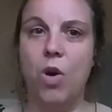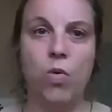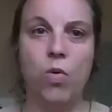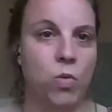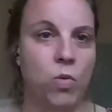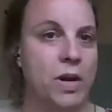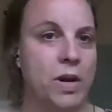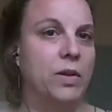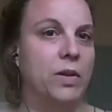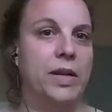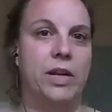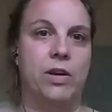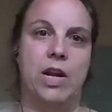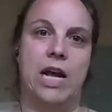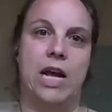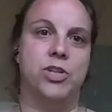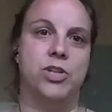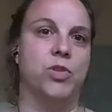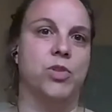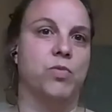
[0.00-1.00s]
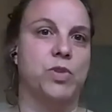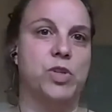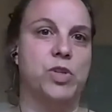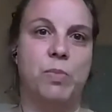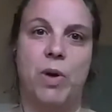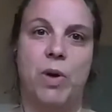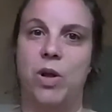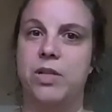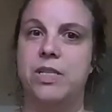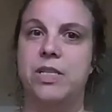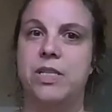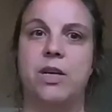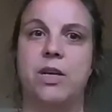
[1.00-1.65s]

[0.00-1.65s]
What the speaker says: real international response.